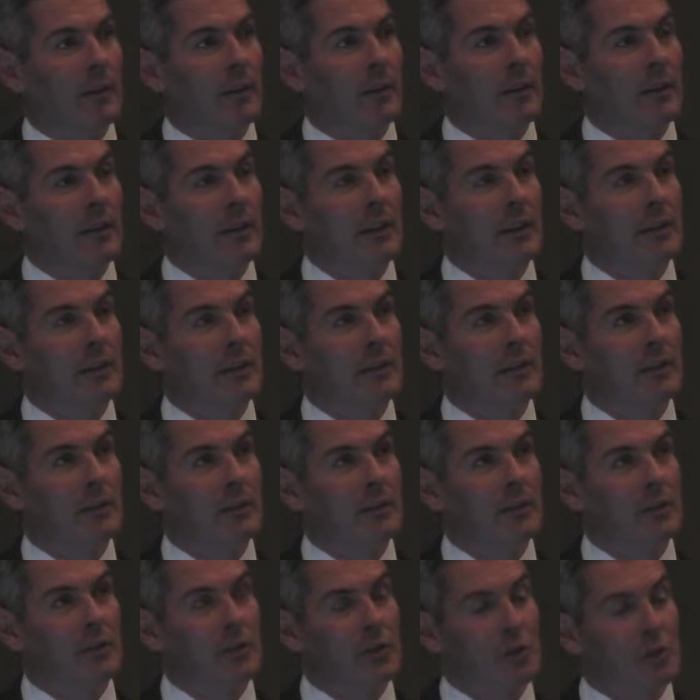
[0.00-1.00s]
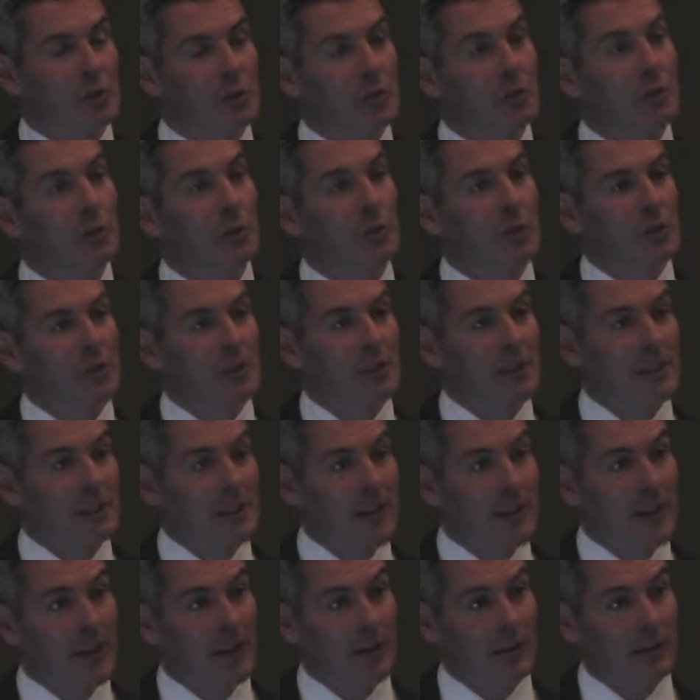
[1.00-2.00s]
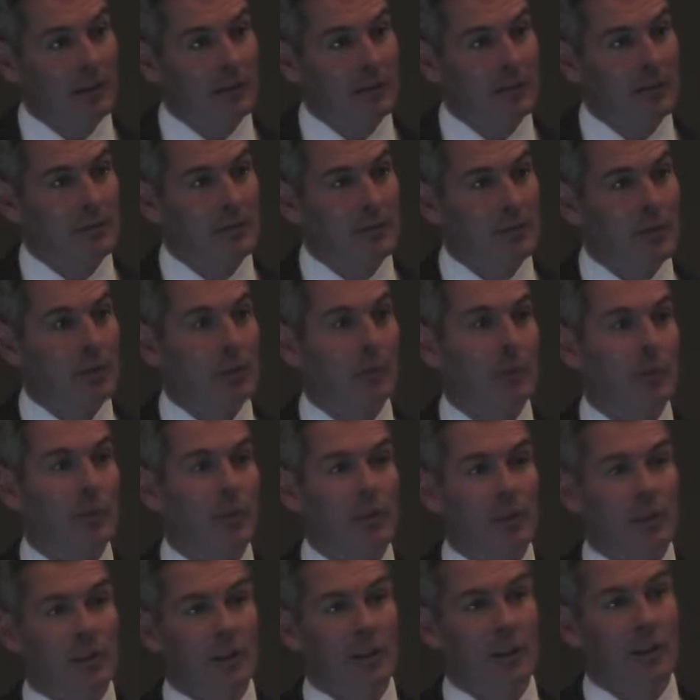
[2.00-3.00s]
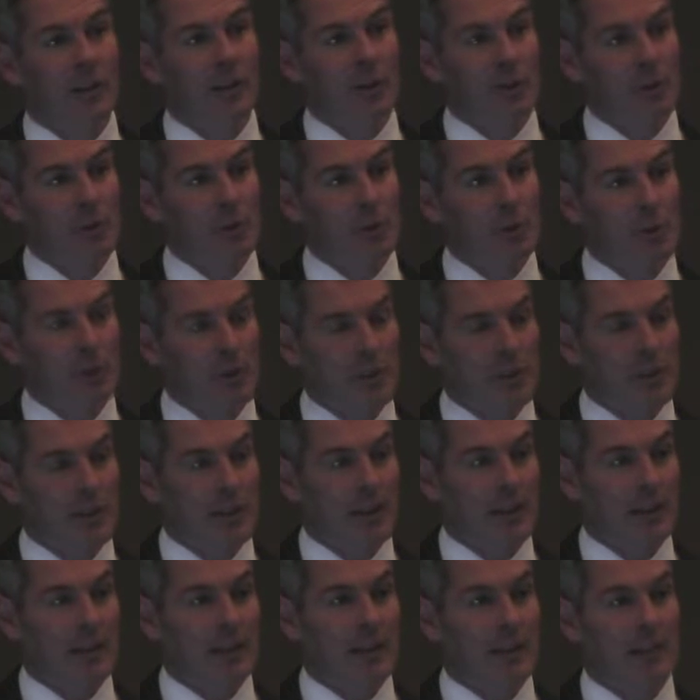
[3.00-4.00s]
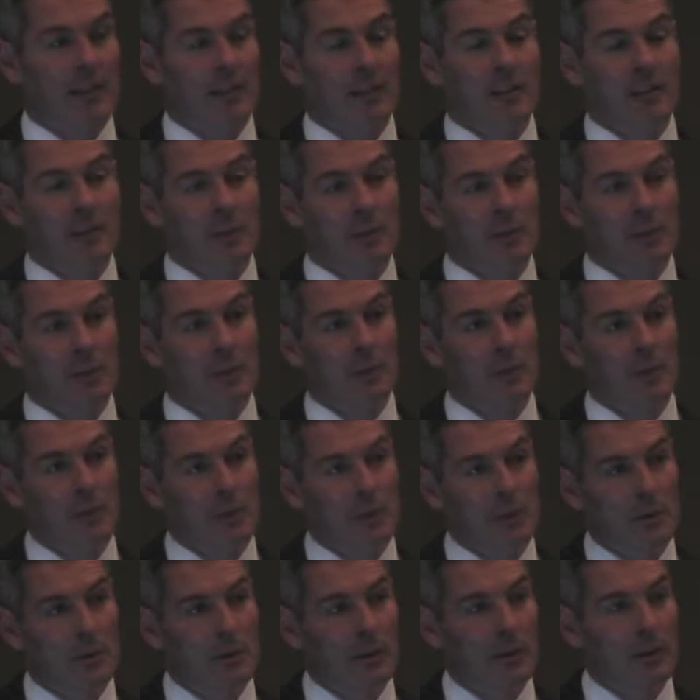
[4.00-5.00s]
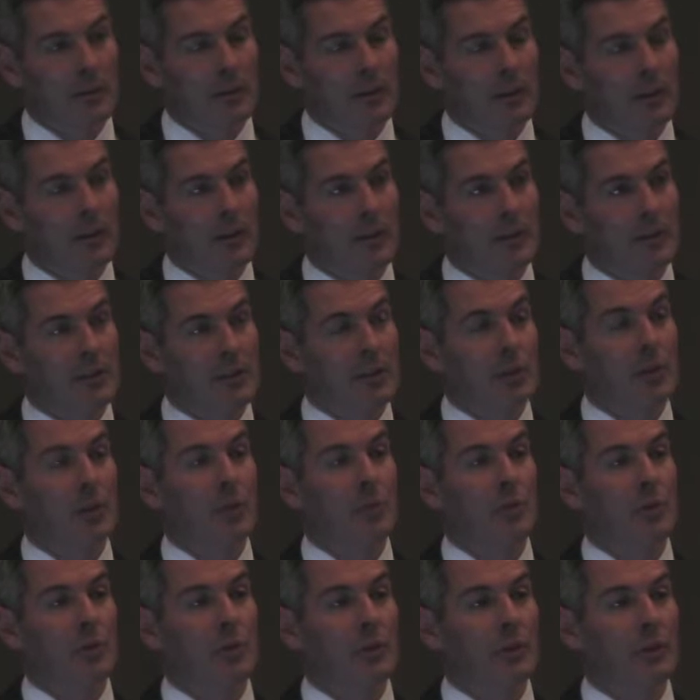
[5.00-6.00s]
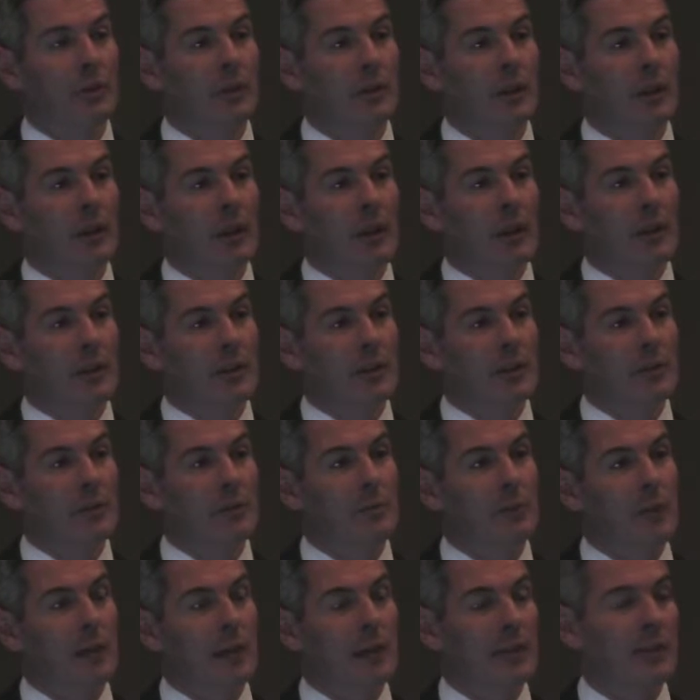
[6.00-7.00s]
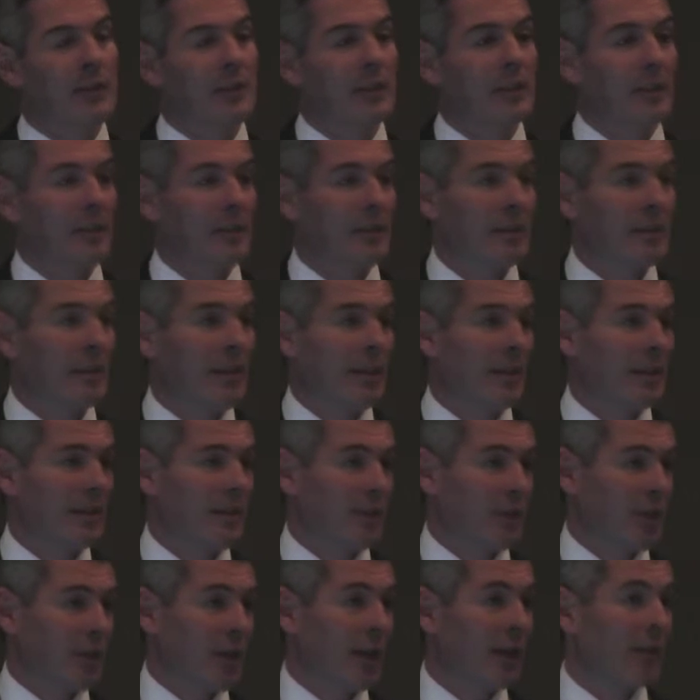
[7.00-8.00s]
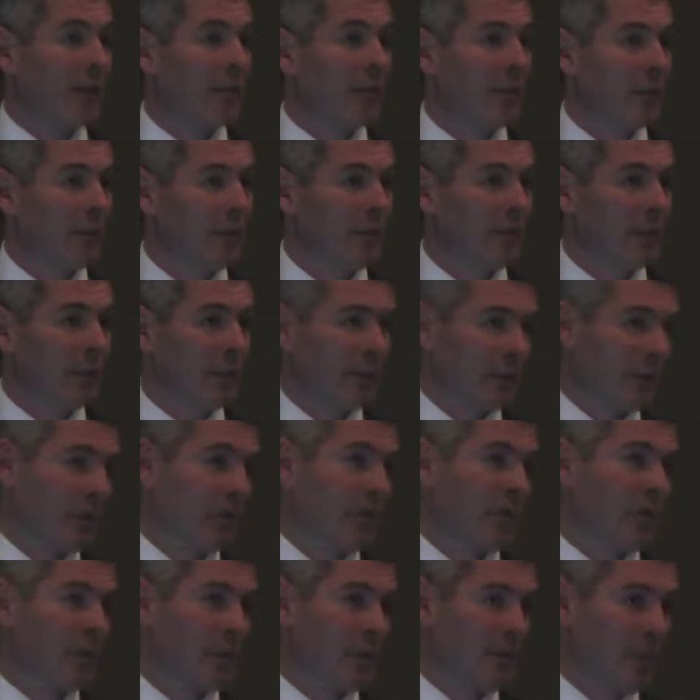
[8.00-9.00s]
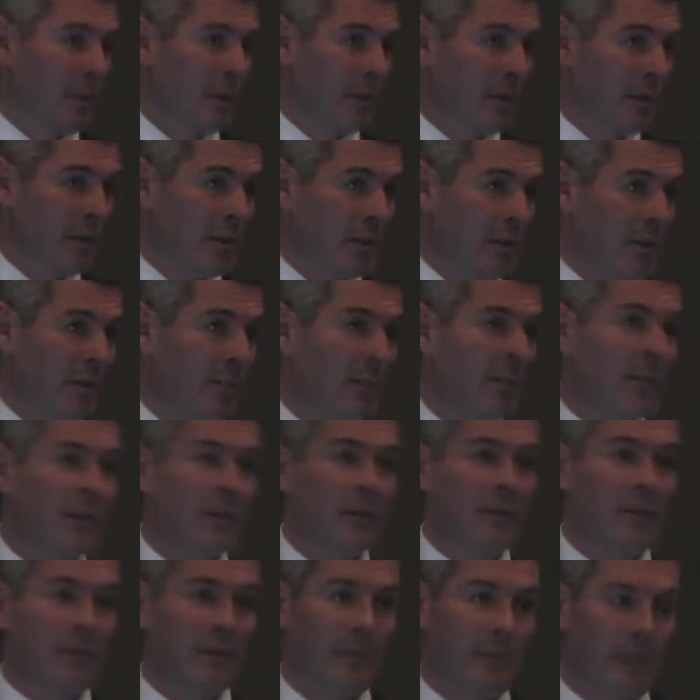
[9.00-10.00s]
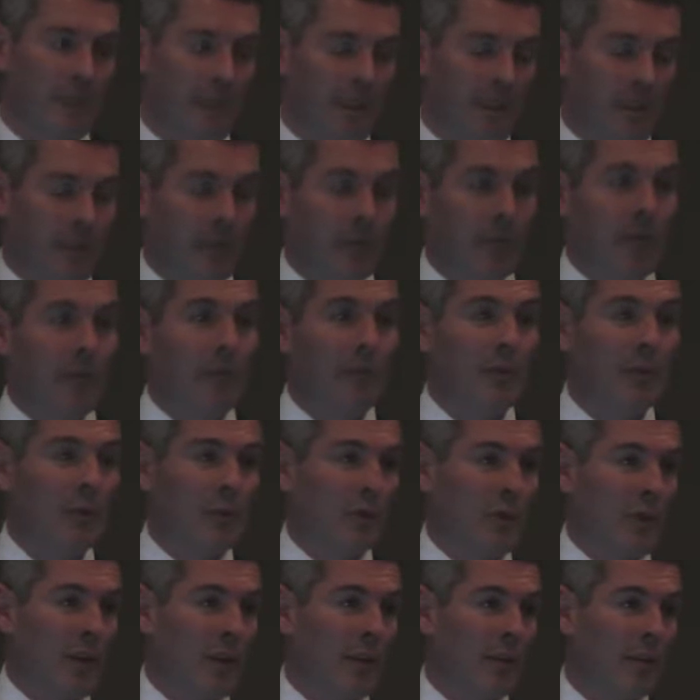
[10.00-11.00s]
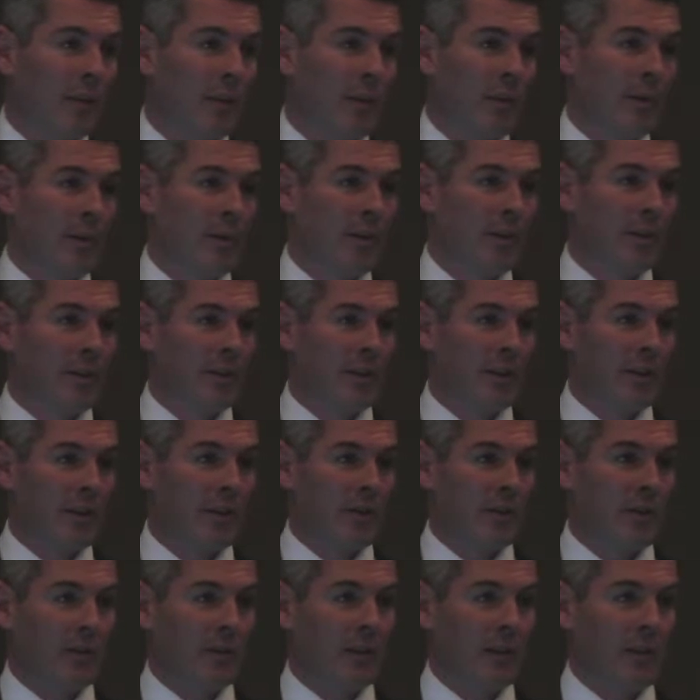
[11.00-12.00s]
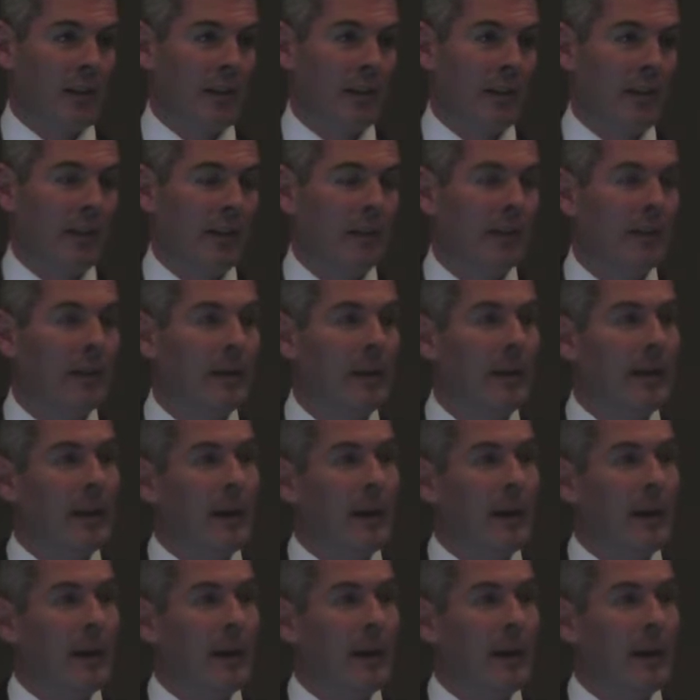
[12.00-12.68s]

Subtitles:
The source is held, so which client sources that data, so we do give clients the option to make certain data shareable across the community because of the revenue share approach that I touched on earlier.